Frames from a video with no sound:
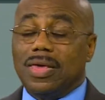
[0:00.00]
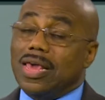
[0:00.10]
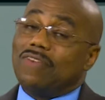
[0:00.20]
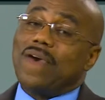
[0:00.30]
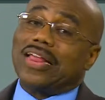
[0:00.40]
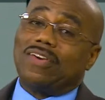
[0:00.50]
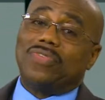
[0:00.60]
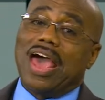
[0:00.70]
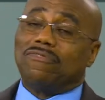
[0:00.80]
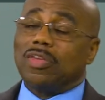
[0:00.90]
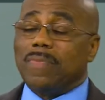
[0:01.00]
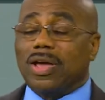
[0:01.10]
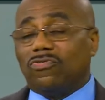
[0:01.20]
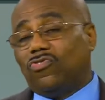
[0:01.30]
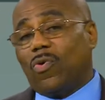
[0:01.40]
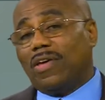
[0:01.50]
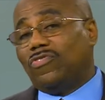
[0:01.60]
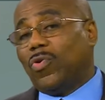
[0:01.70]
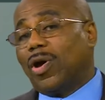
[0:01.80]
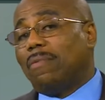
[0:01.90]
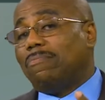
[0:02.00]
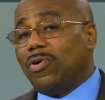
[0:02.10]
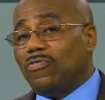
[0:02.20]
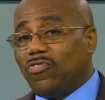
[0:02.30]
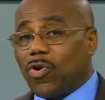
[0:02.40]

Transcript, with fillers: In fact, if they have to make a choice during a merger